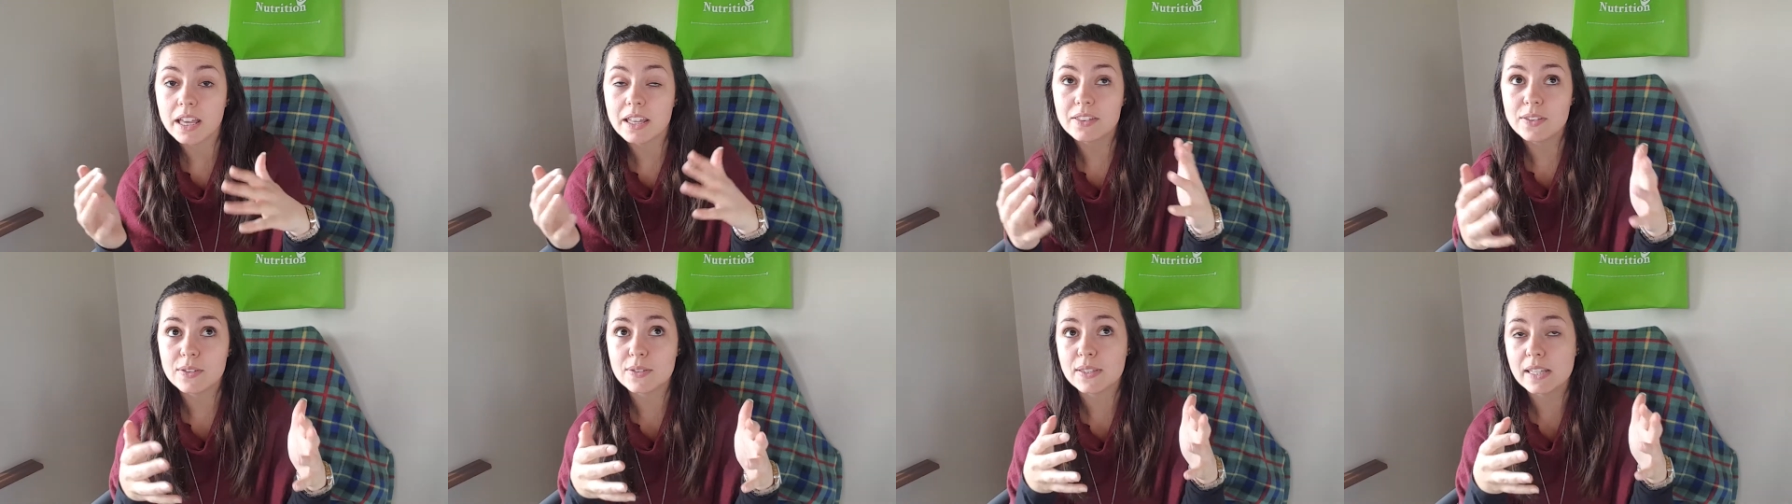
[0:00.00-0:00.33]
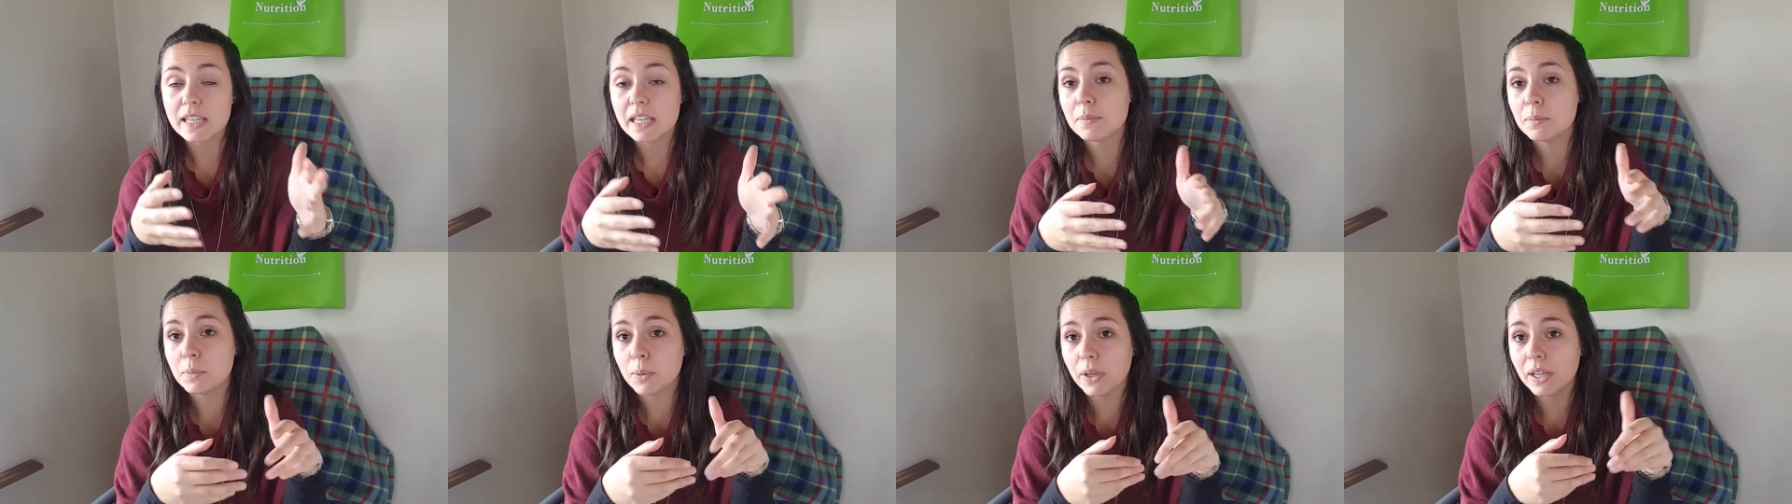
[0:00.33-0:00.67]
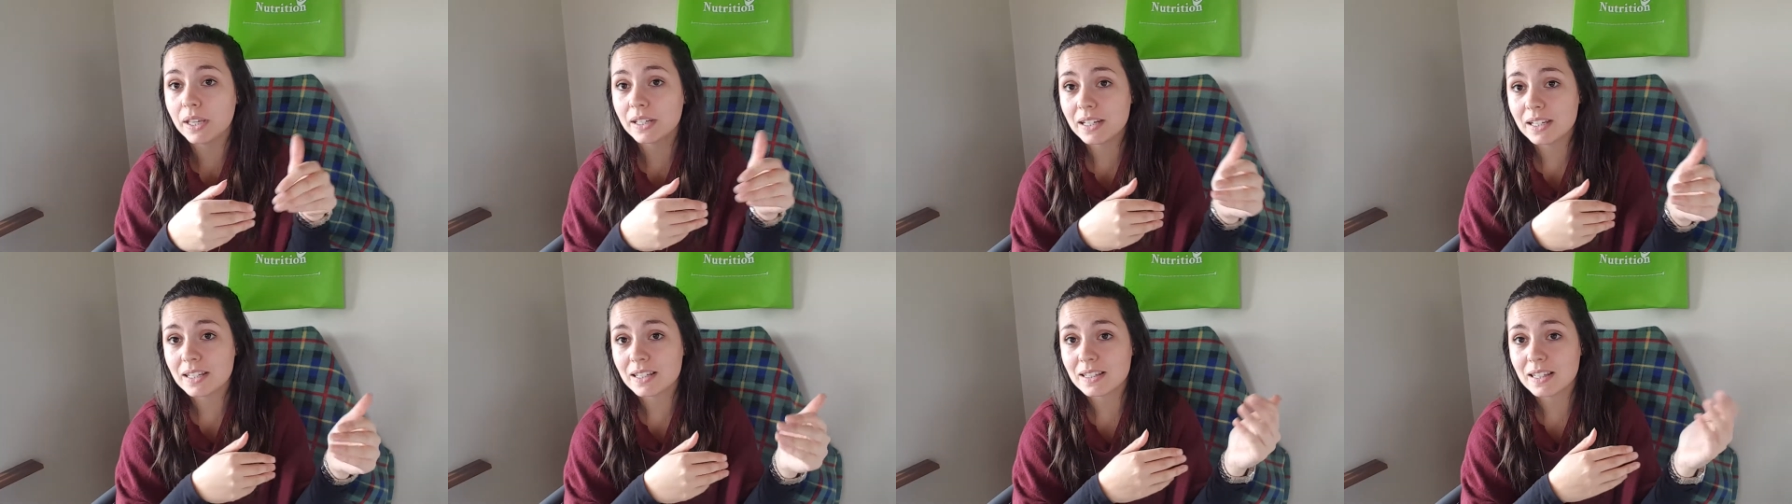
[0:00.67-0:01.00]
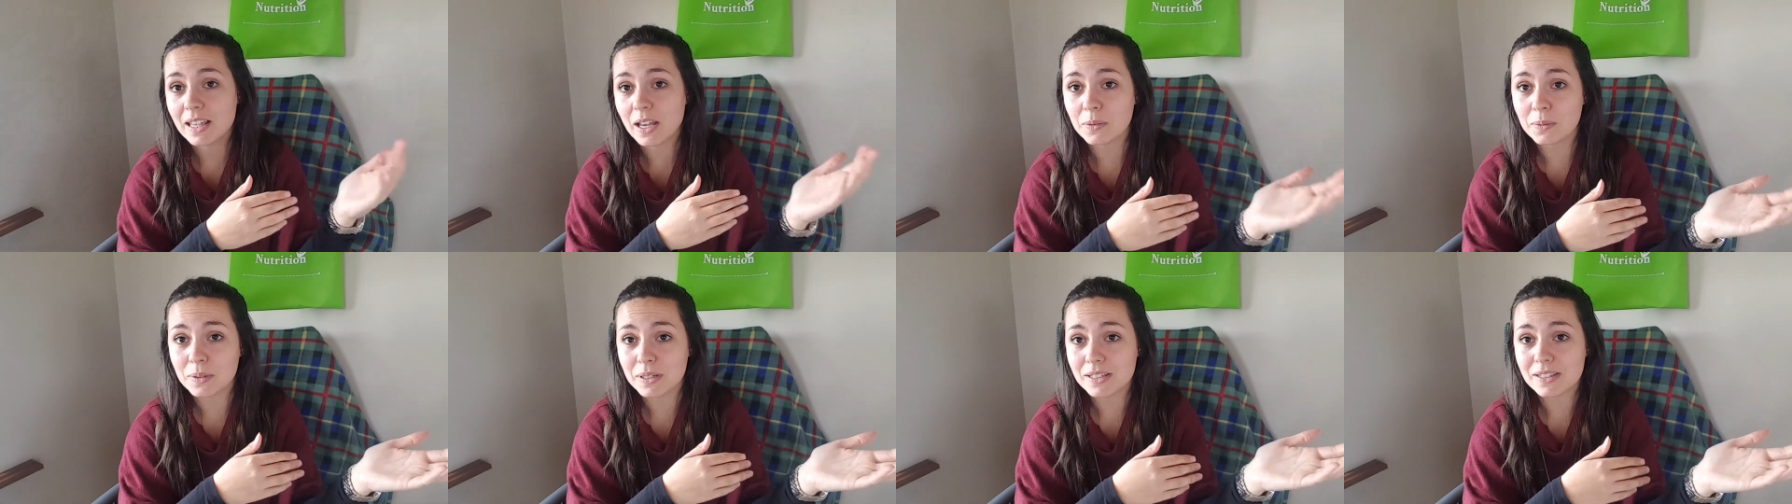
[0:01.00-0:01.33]
The same way it is
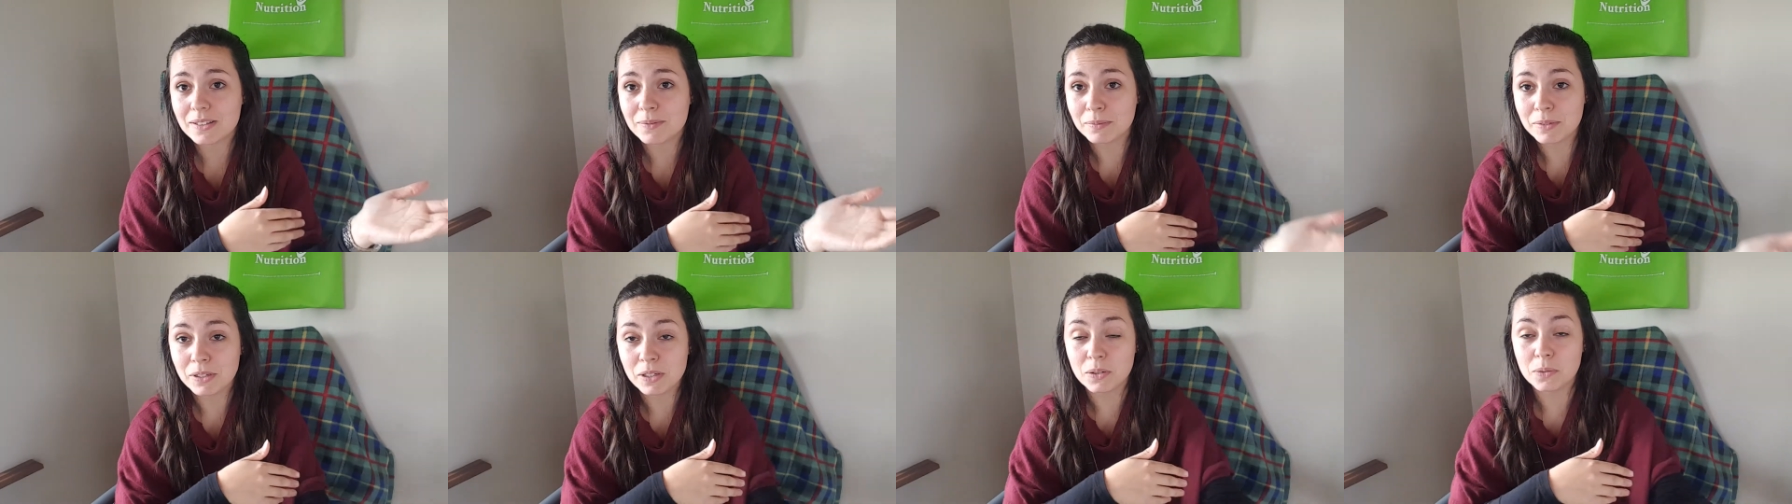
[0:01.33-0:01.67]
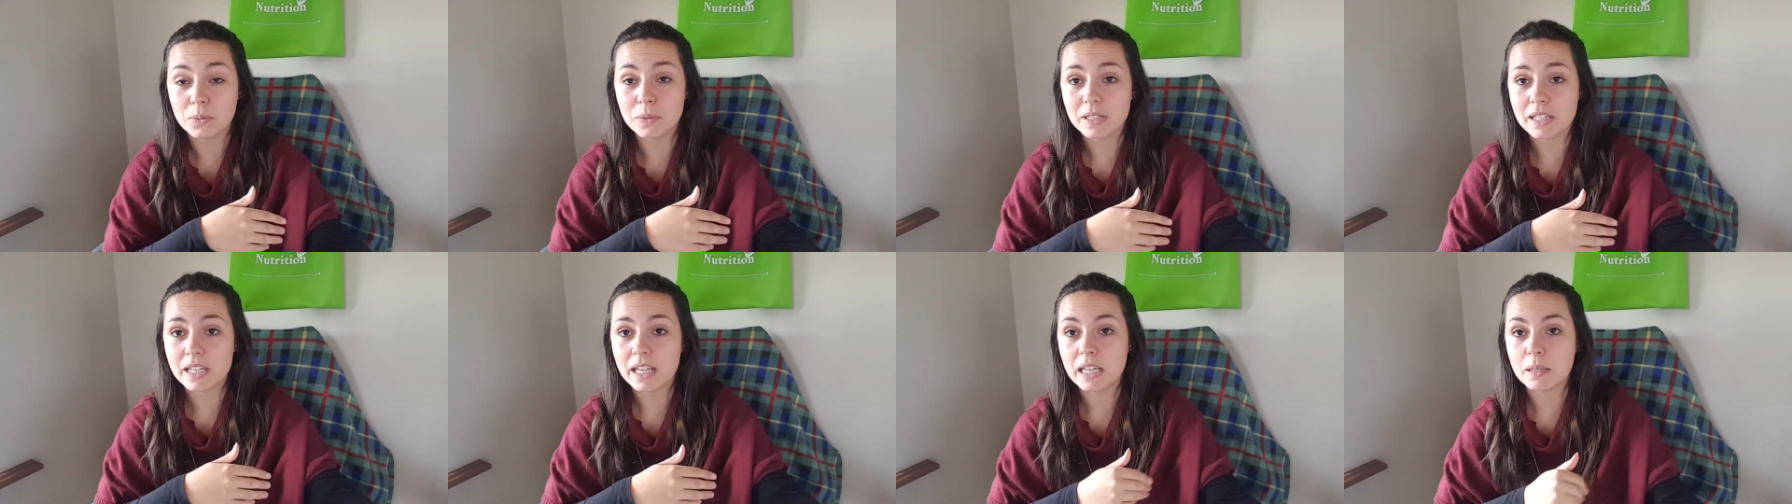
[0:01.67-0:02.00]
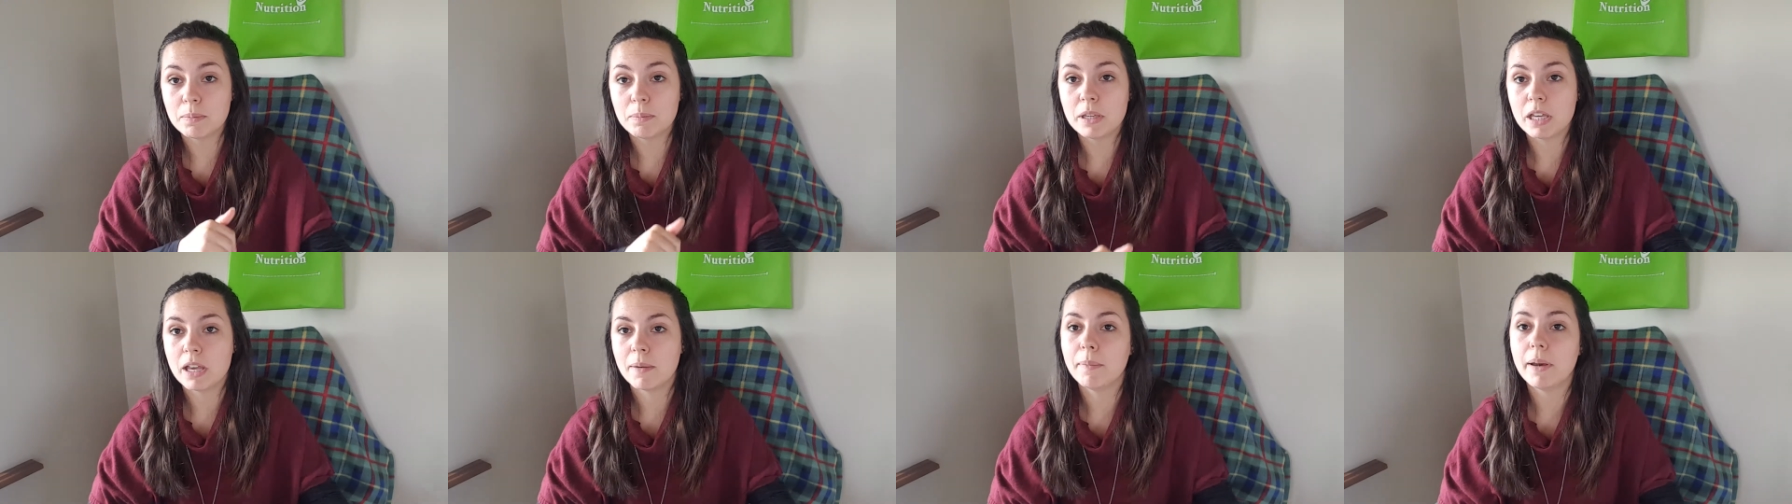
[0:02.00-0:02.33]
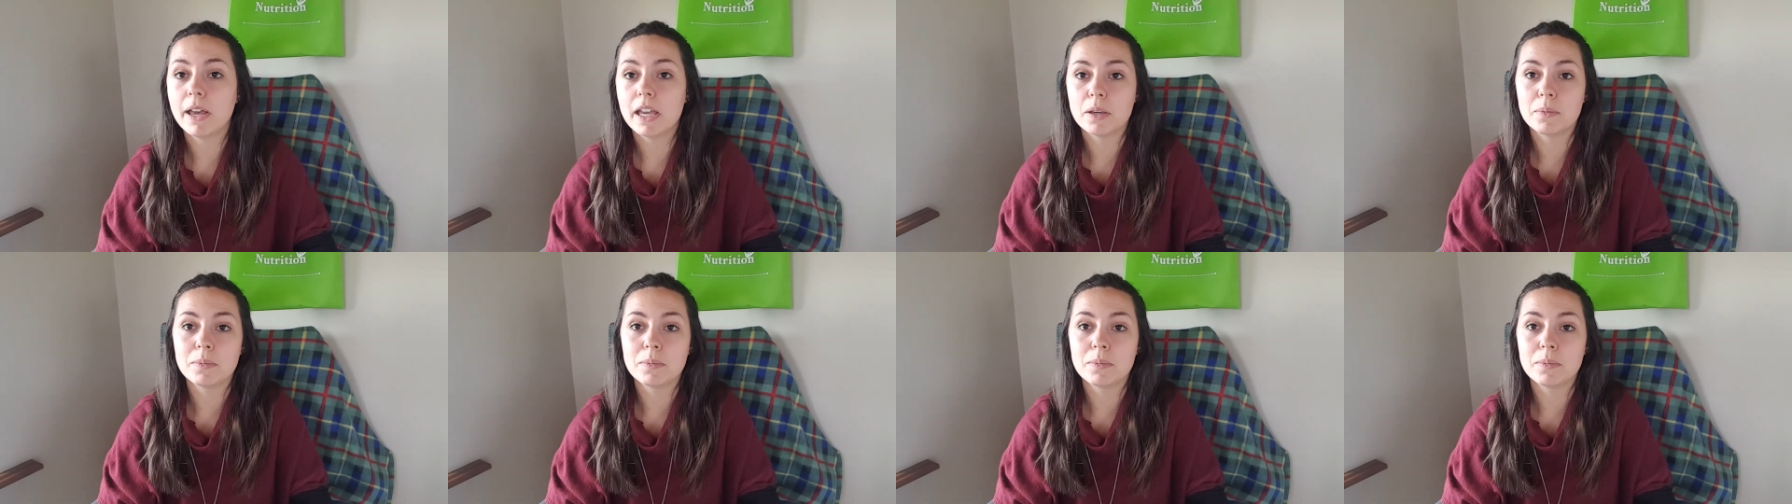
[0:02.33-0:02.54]
how we take BMI